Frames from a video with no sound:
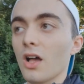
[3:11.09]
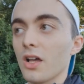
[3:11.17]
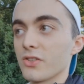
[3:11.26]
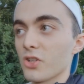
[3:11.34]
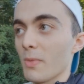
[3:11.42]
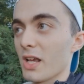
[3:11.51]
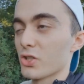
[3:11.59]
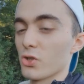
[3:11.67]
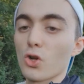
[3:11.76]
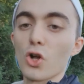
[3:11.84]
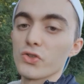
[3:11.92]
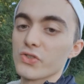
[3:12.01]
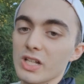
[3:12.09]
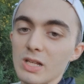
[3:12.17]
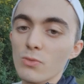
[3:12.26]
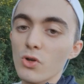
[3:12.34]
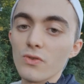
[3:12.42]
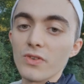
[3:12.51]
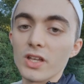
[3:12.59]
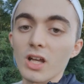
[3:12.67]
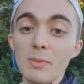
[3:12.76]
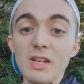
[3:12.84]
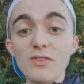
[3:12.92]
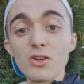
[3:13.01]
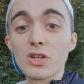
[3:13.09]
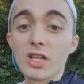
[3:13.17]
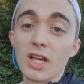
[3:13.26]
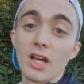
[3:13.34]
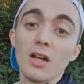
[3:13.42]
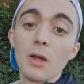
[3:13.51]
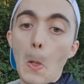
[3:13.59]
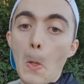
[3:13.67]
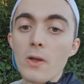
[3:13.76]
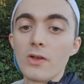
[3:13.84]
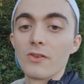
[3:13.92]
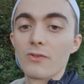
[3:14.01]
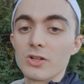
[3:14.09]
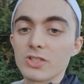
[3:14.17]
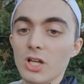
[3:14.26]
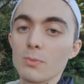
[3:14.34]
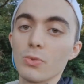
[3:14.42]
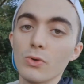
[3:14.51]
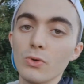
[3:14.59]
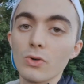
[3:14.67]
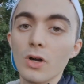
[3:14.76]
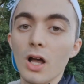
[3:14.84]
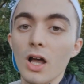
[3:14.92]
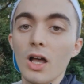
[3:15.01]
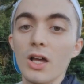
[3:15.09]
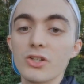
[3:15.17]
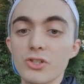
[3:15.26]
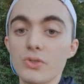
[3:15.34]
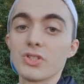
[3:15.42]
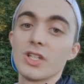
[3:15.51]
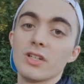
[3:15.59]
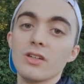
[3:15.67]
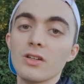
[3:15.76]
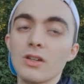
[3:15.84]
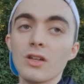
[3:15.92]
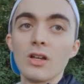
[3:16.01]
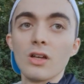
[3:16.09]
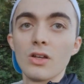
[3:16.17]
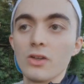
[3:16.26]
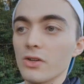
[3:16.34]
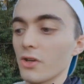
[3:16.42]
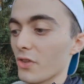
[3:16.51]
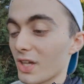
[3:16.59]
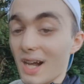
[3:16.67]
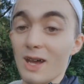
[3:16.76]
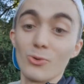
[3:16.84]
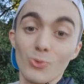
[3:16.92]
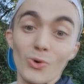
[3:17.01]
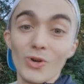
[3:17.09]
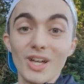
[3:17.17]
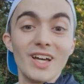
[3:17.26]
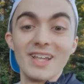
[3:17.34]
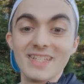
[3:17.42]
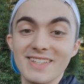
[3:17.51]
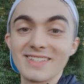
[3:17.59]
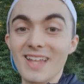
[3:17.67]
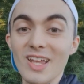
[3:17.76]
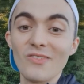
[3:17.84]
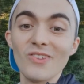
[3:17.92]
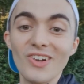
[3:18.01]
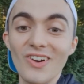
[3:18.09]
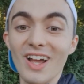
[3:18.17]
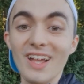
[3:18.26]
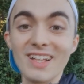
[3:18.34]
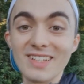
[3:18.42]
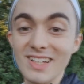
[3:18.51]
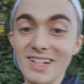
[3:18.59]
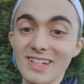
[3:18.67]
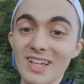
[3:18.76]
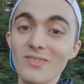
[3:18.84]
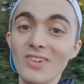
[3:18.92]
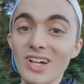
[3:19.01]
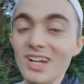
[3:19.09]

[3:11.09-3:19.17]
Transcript: So make sure you're constantly moving. If you look at, for example, Xu Jin, the Cloud Walker is his name, right? His nickname.